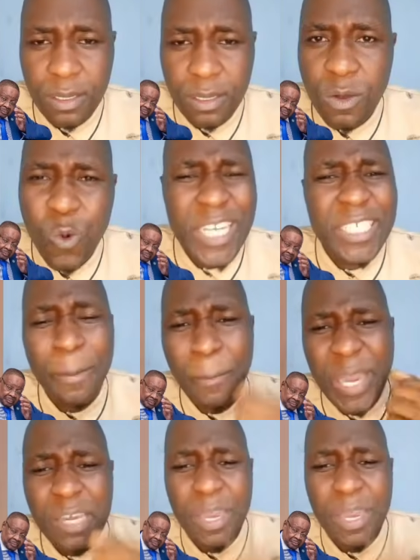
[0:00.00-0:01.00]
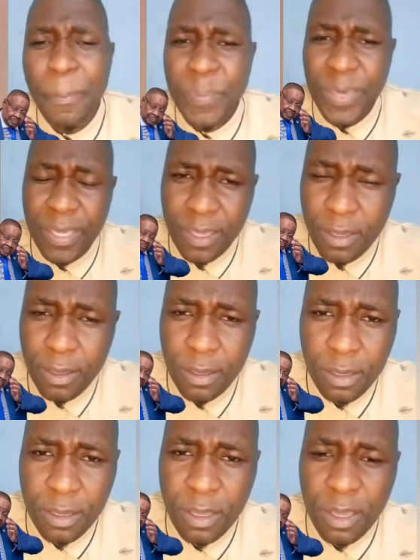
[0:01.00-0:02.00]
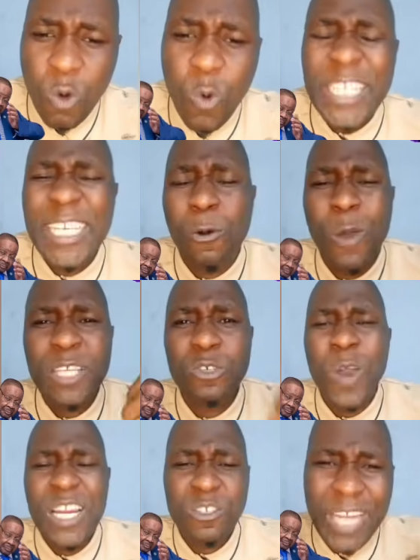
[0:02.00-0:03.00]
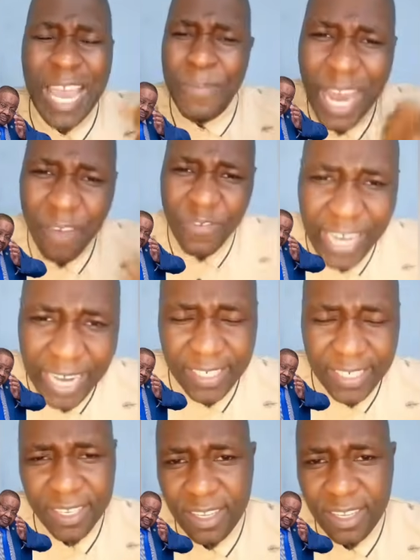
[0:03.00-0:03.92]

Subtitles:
What shall make me happy? What should I be laughing at?